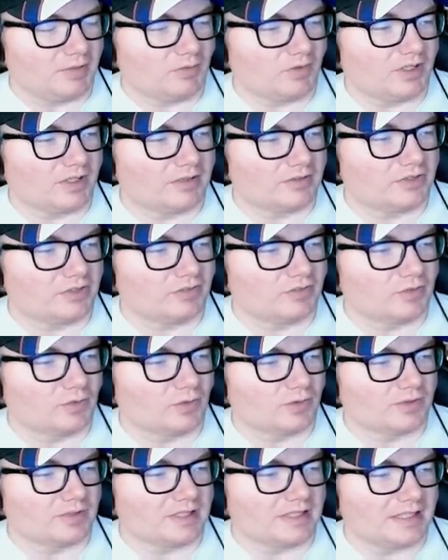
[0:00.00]
Meanwhile, Jeff
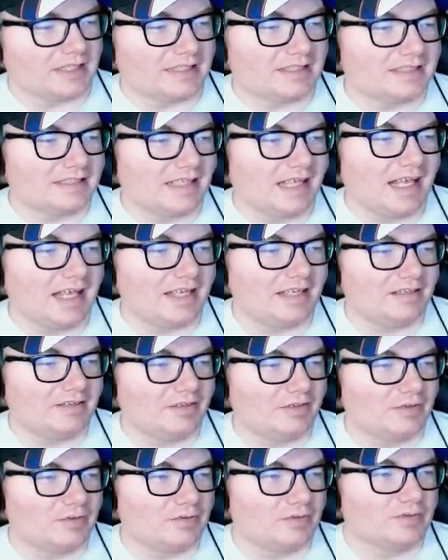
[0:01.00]
Gordon
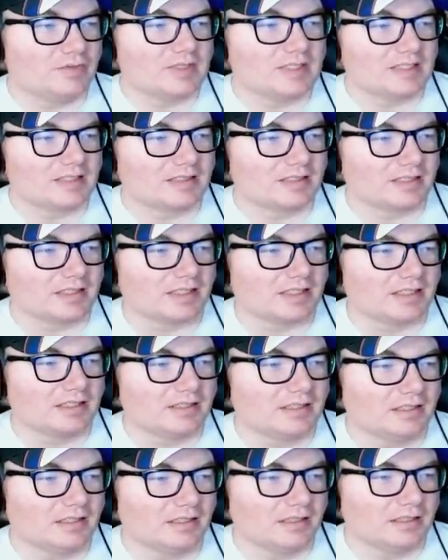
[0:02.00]
continues to
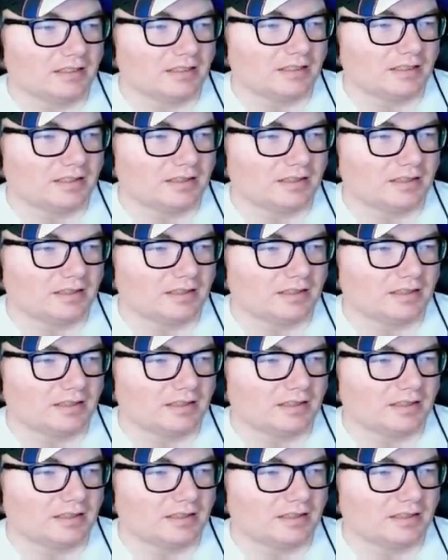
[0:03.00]
lead.